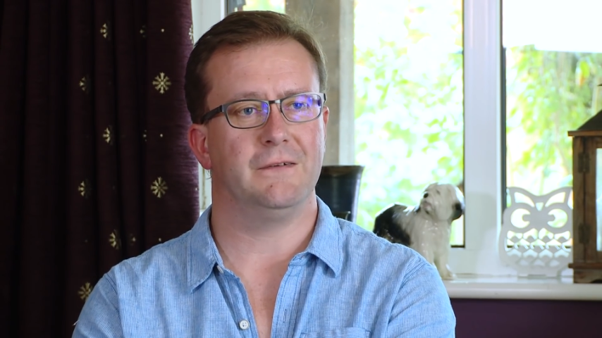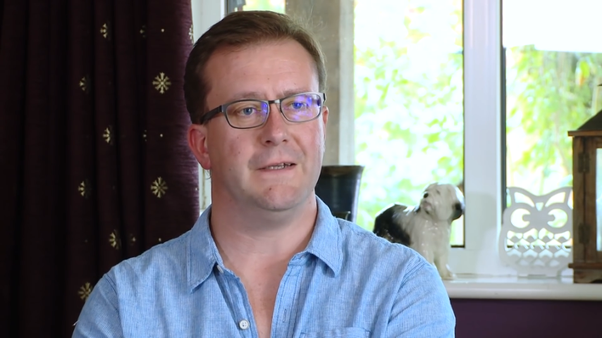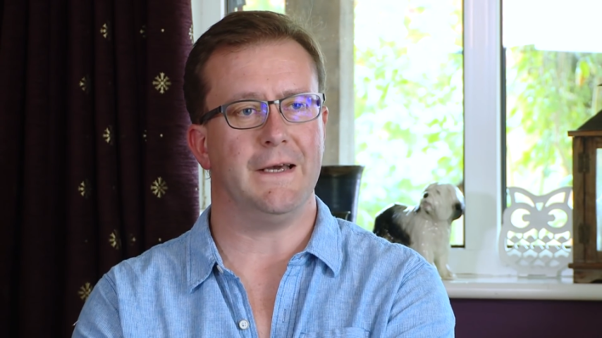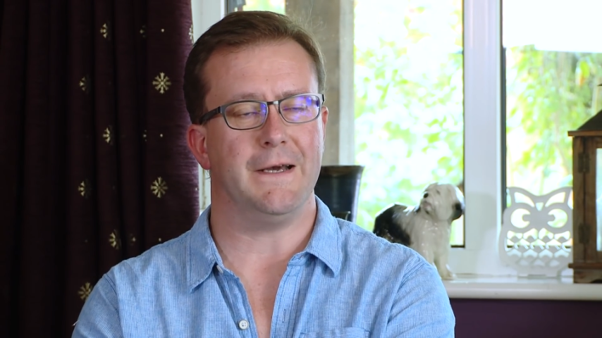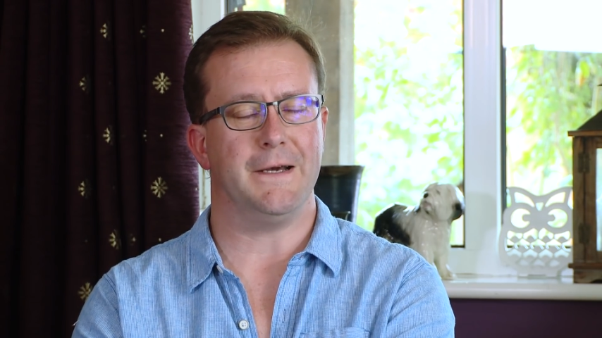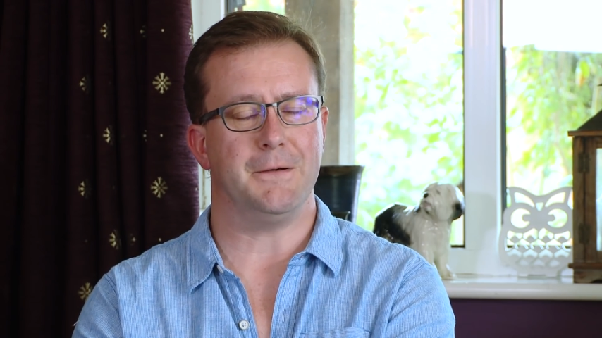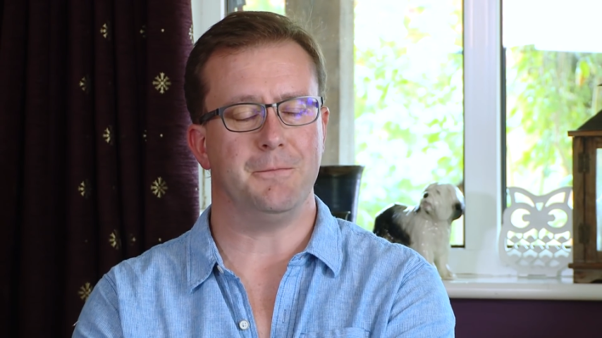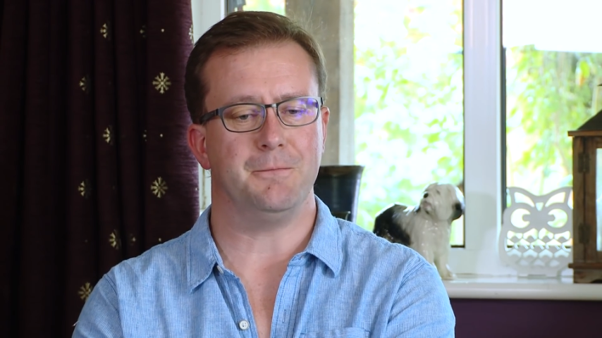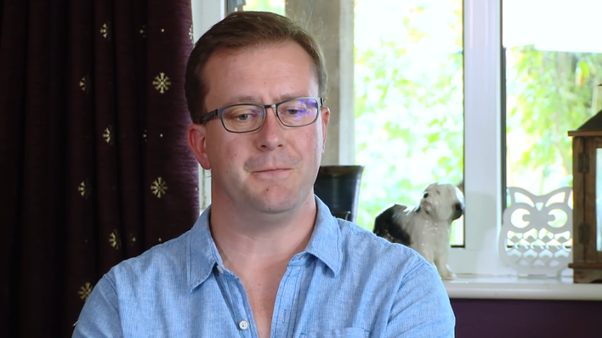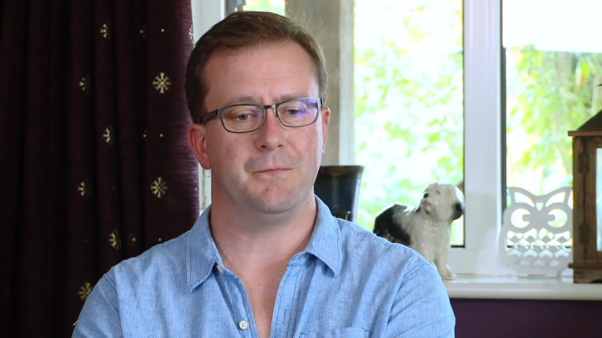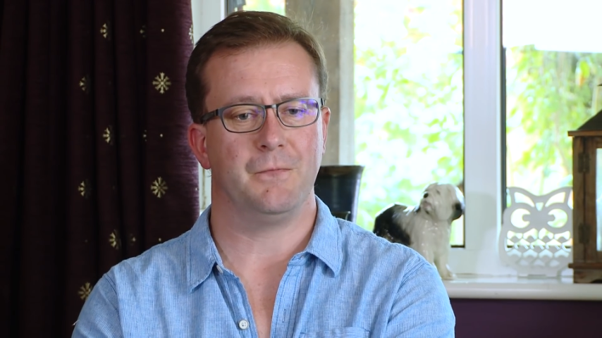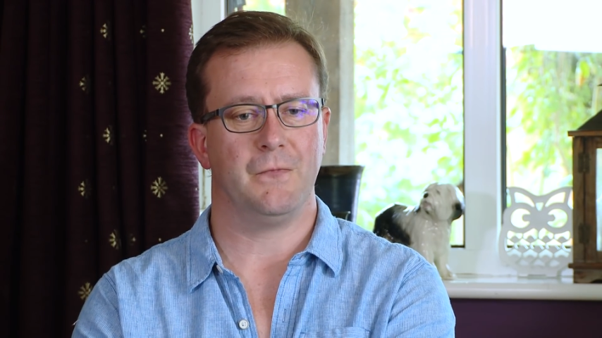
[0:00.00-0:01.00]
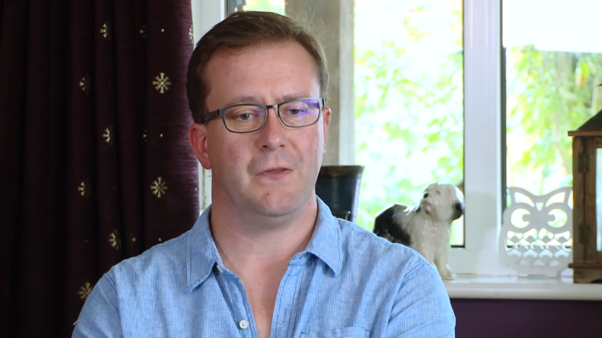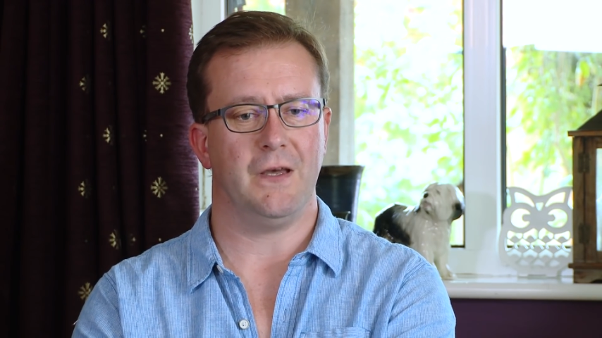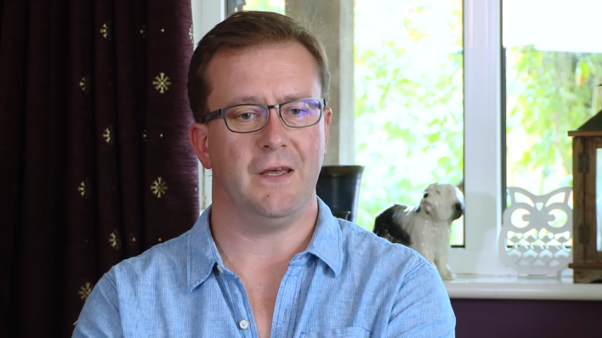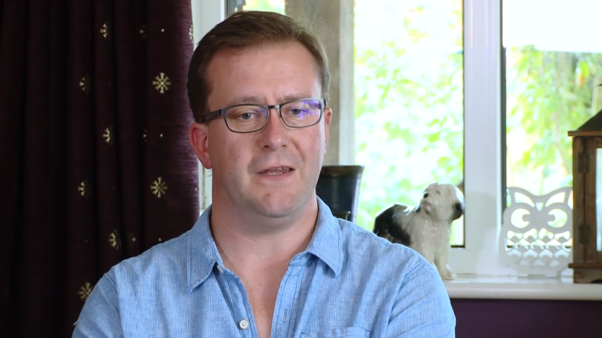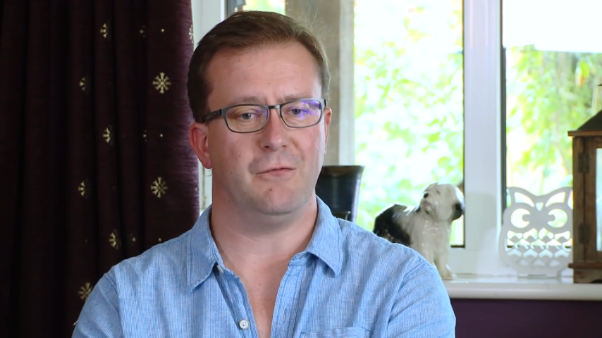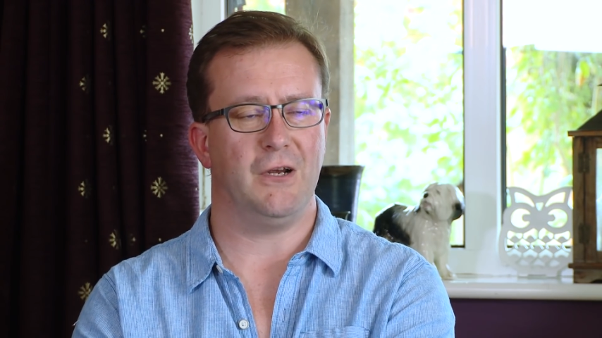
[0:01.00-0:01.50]
and
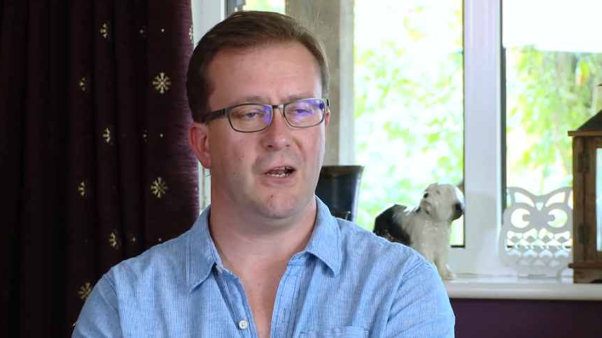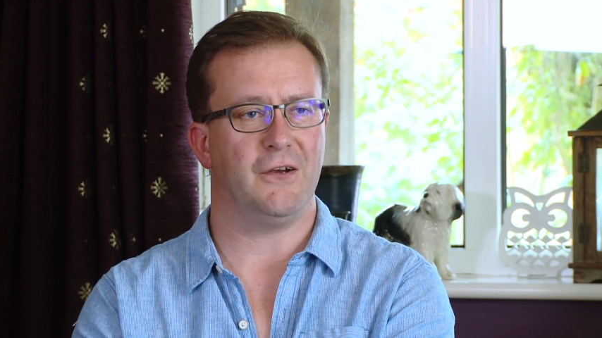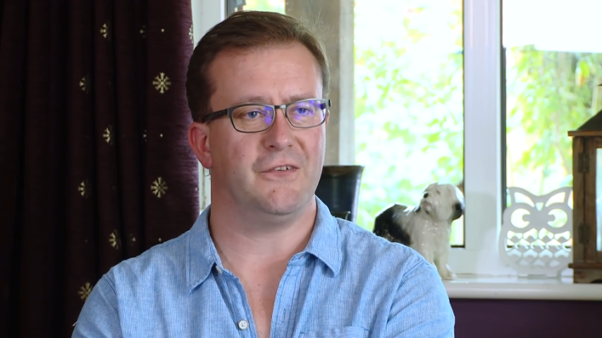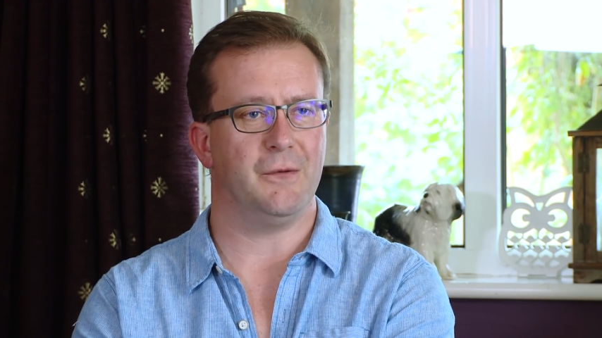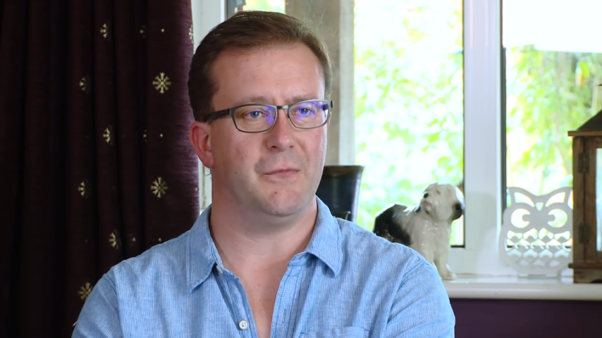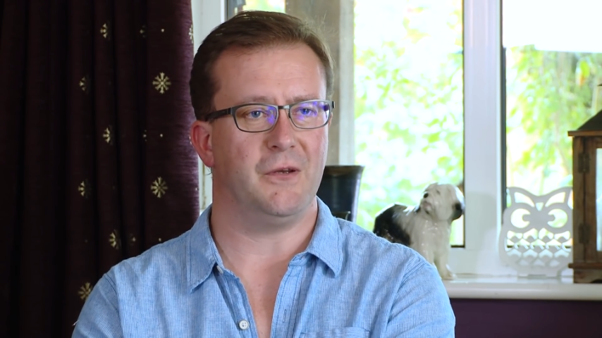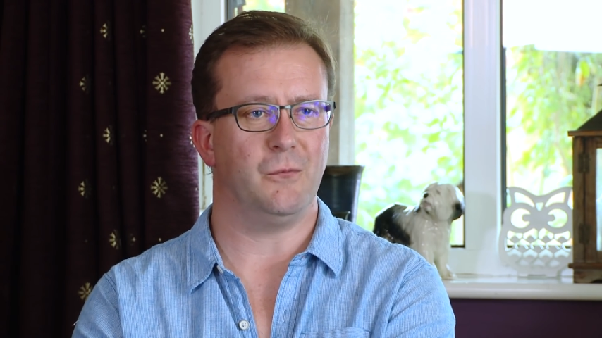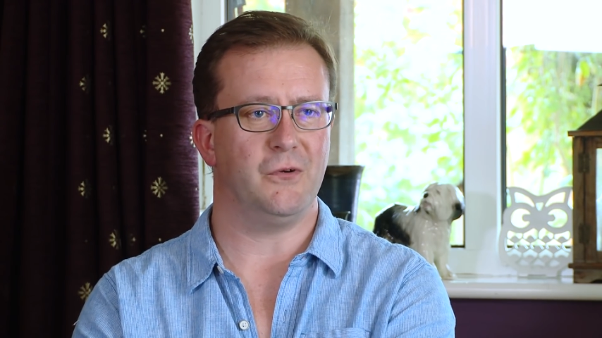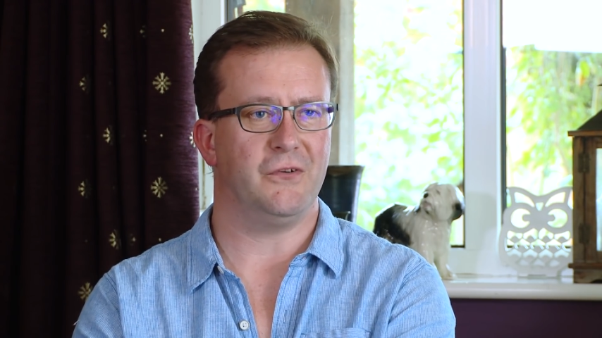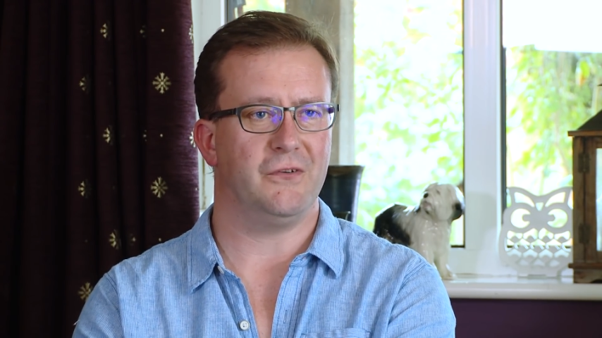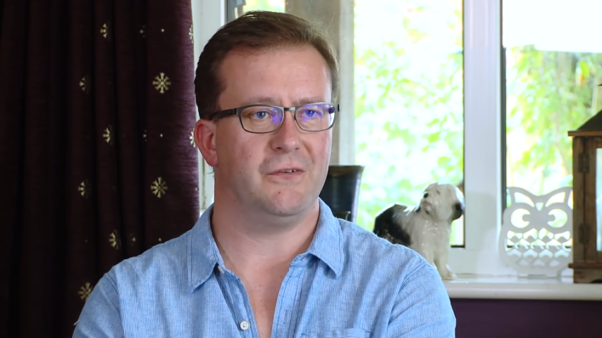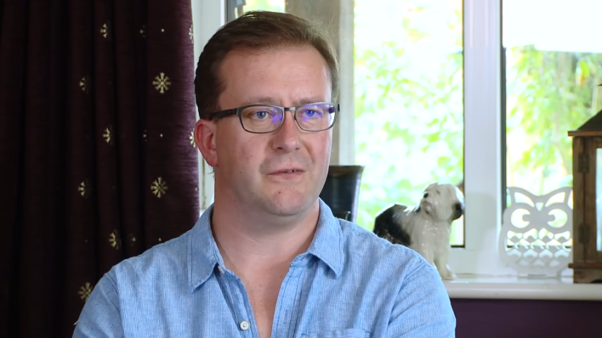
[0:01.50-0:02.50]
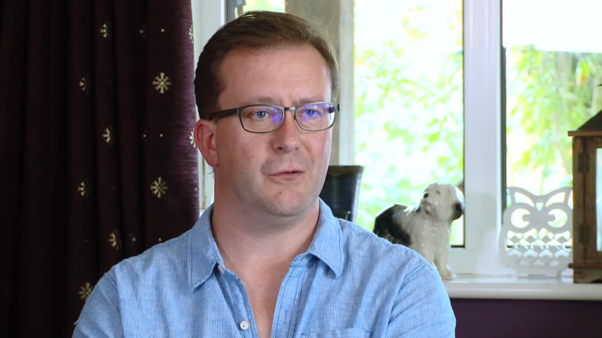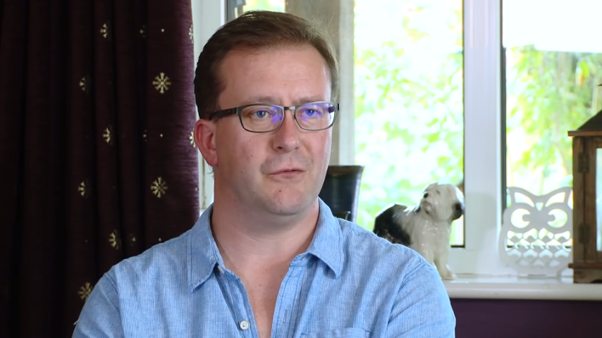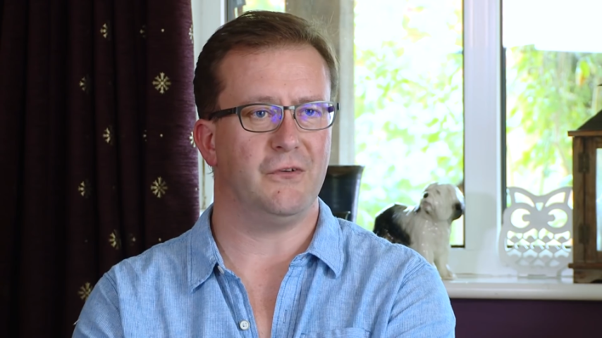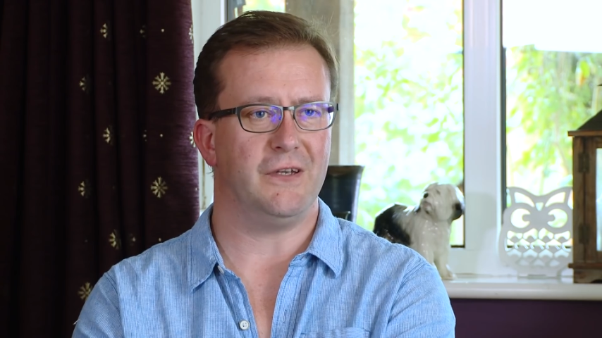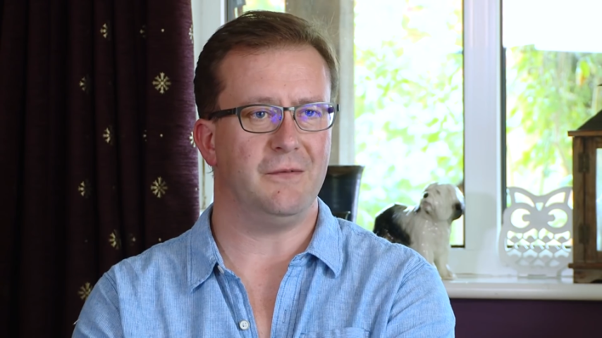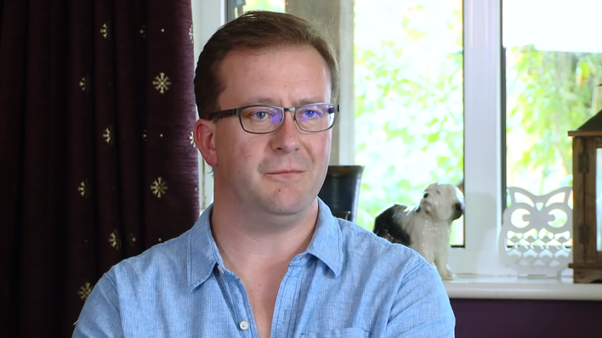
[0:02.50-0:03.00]
then realised something was
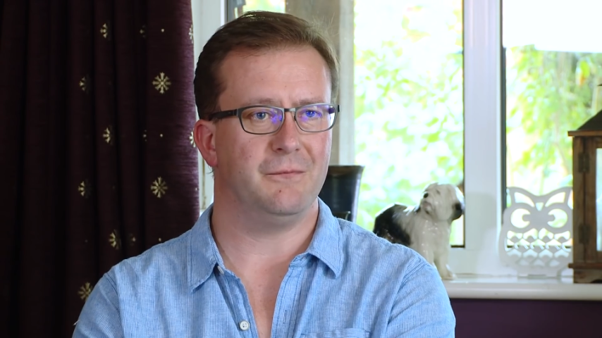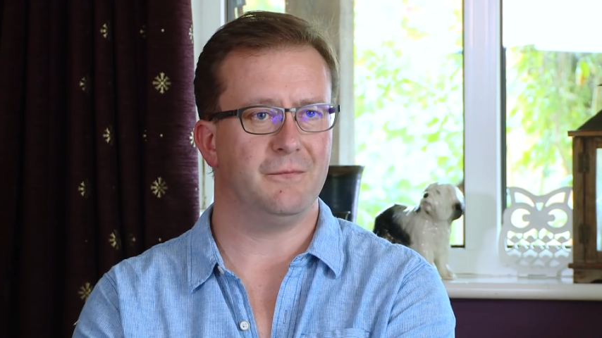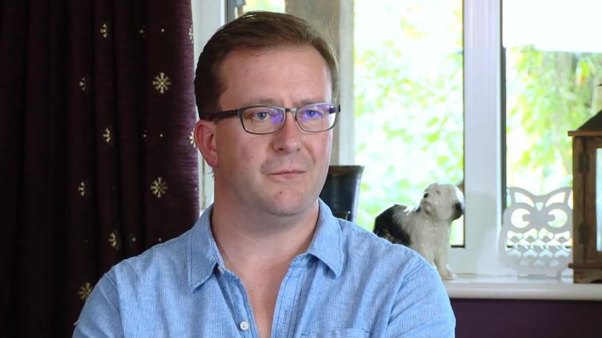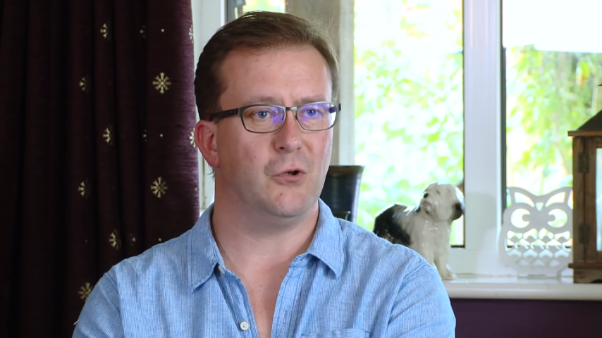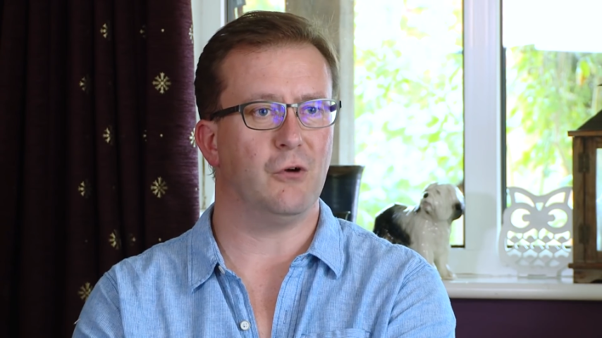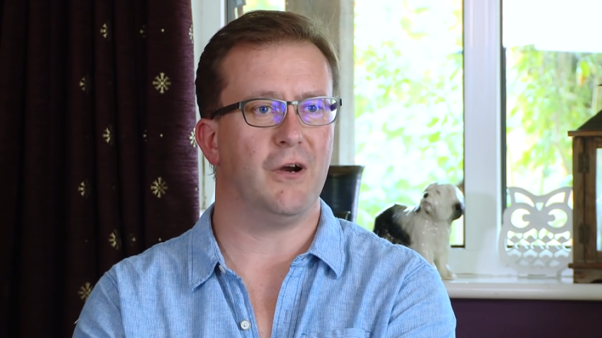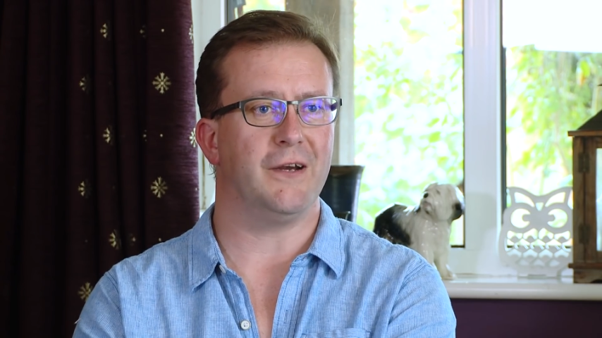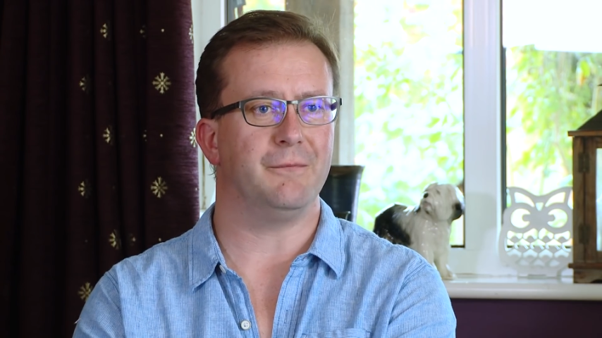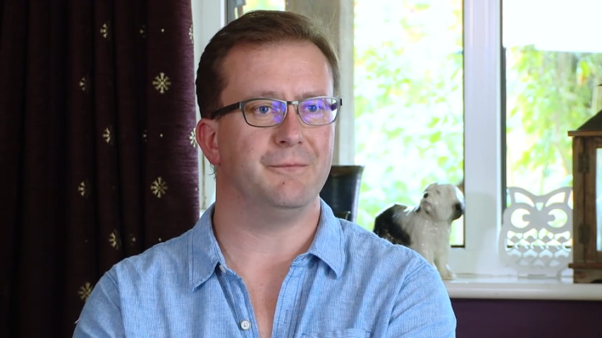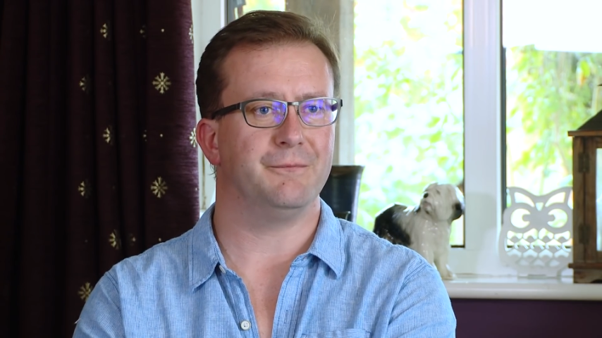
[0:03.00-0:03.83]
obviously not right.